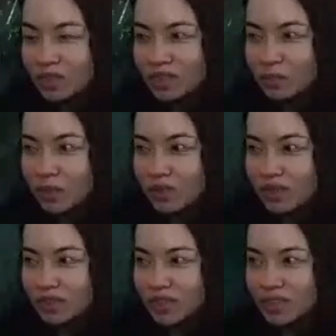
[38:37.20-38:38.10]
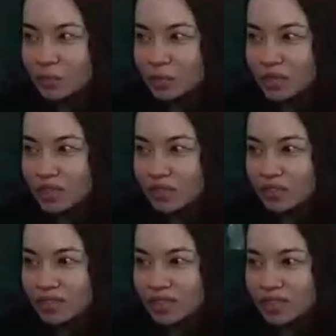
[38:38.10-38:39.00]
But typically, it looks like Blizzard
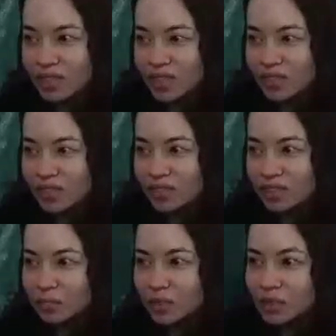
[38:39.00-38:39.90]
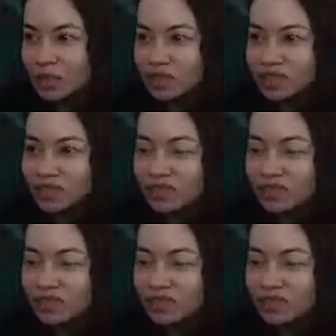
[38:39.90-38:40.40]
doesn't care nearly as much.